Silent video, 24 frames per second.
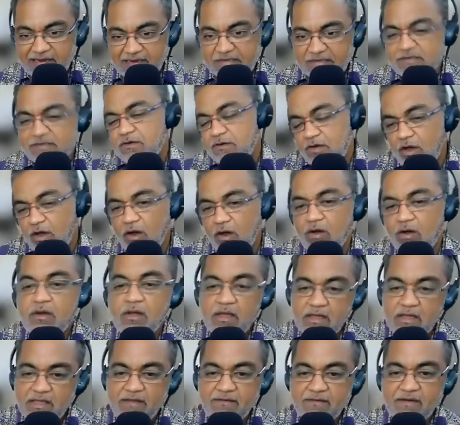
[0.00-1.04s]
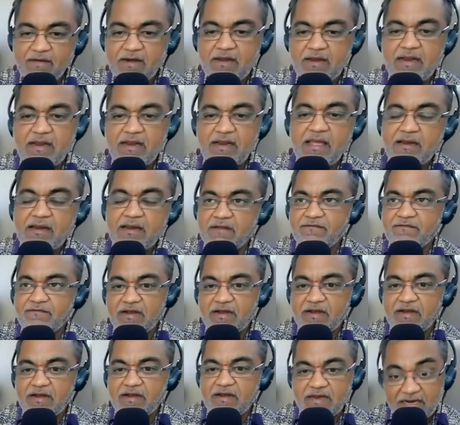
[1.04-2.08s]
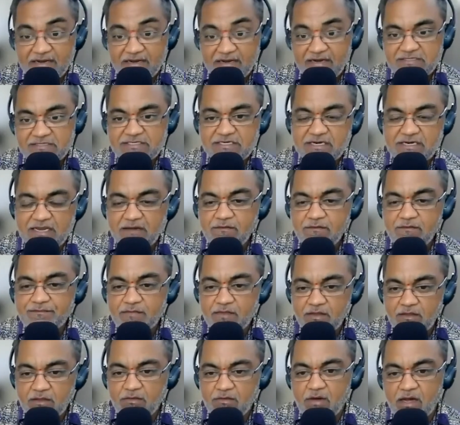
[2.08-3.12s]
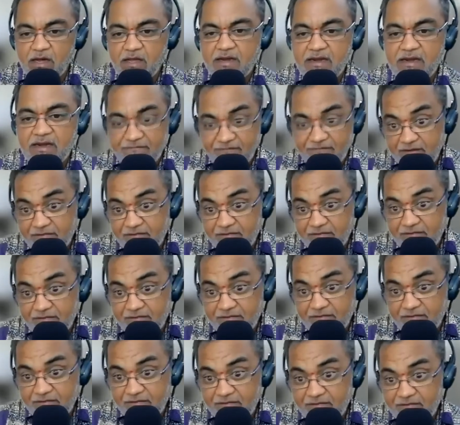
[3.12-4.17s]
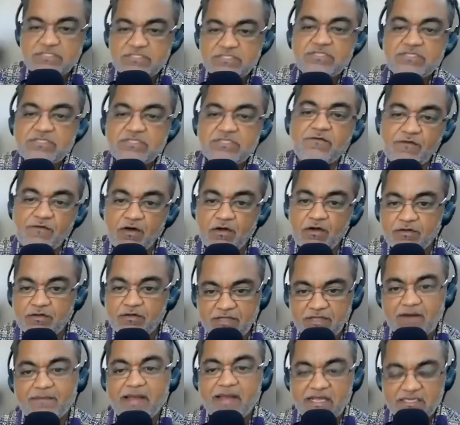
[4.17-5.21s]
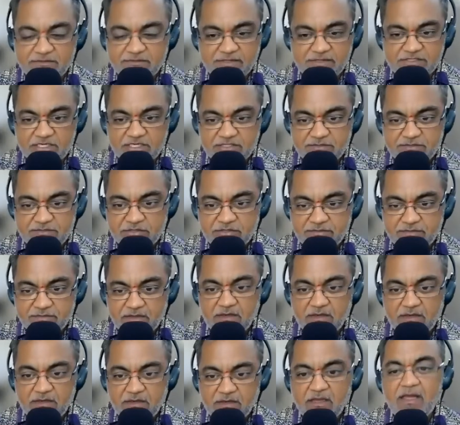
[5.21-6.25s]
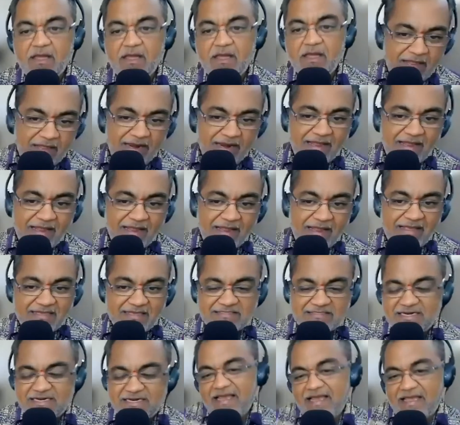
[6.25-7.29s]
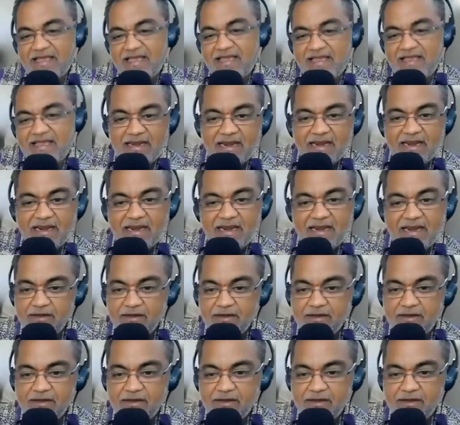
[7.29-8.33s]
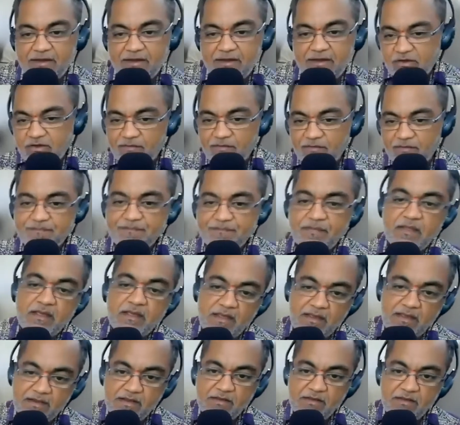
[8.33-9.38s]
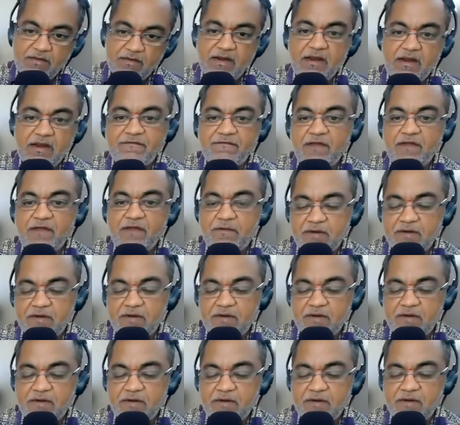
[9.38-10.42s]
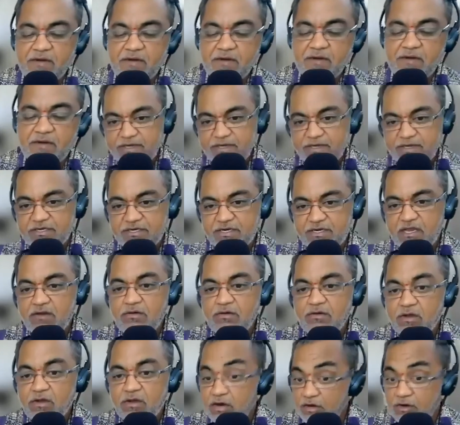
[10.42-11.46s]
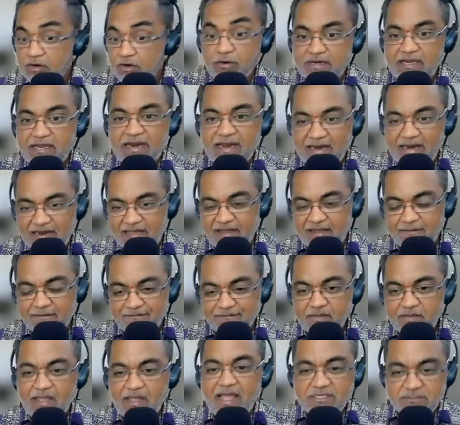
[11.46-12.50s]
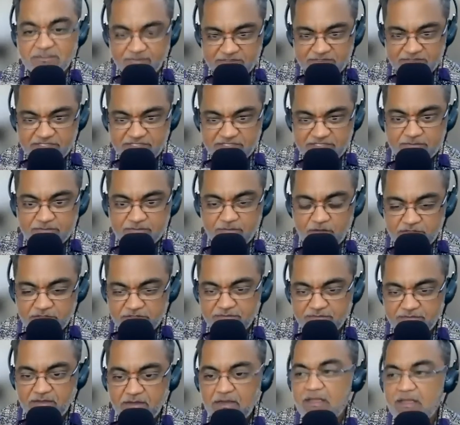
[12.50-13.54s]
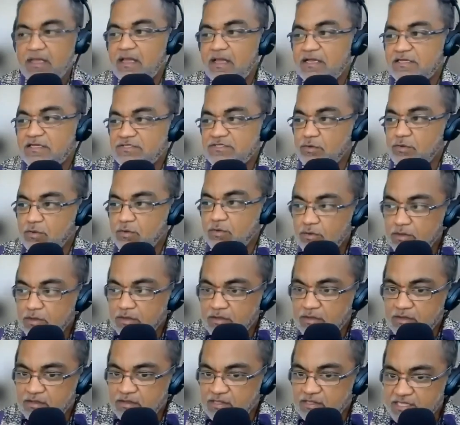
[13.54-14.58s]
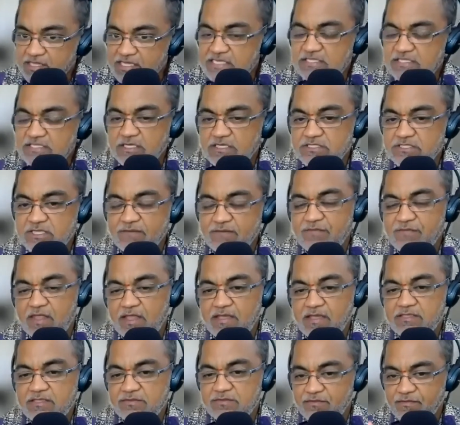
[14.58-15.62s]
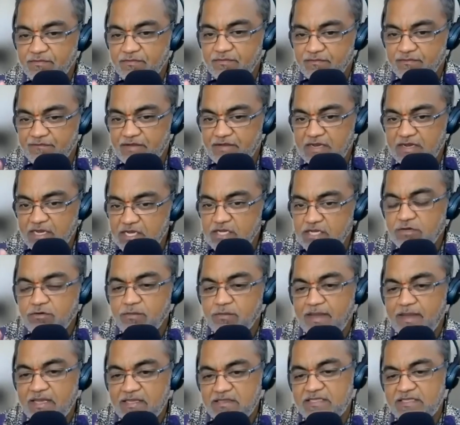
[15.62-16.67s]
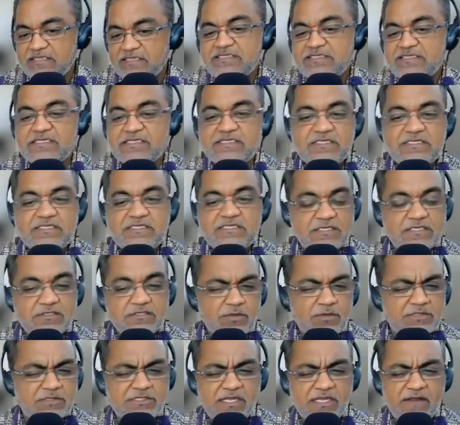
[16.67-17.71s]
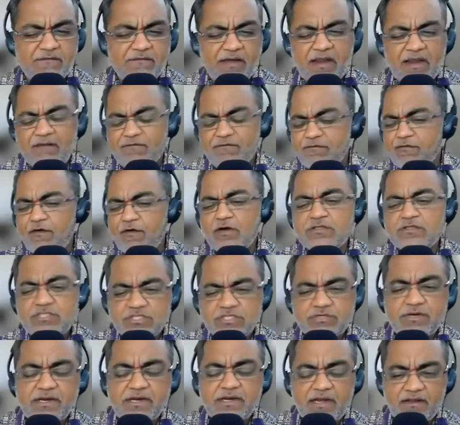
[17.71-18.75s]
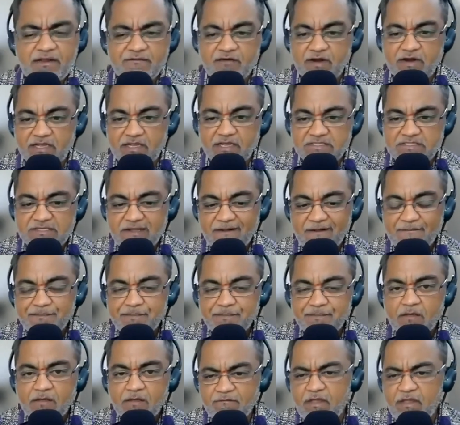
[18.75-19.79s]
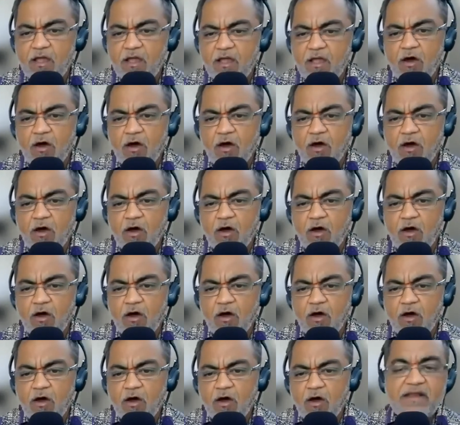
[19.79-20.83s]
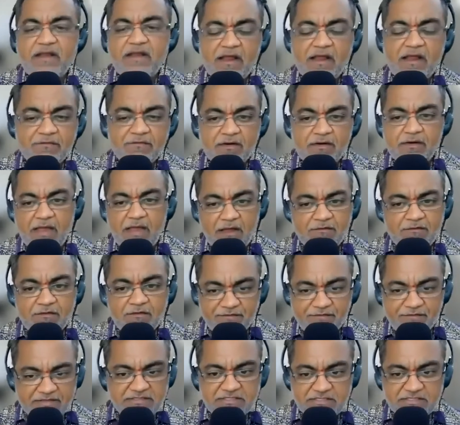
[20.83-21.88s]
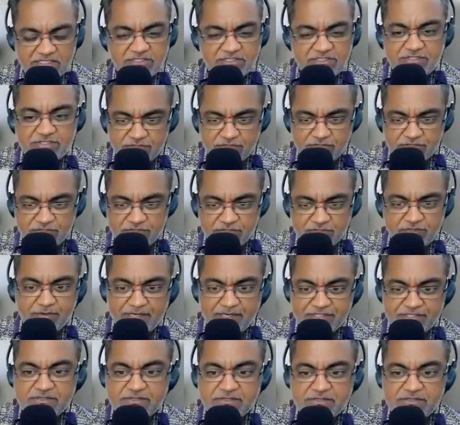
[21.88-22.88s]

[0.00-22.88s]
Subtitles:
No, you are in a different condition now. You are in a favorable condition, so follow dharma as much as possible. I told a lie yesterday, I can lie today also. No, you are in a favorable situation now. Don't tell a lie as much as possible. So these are some things we need to make these decisions once in a while. Fortunately for us, we almost never have to face such situations.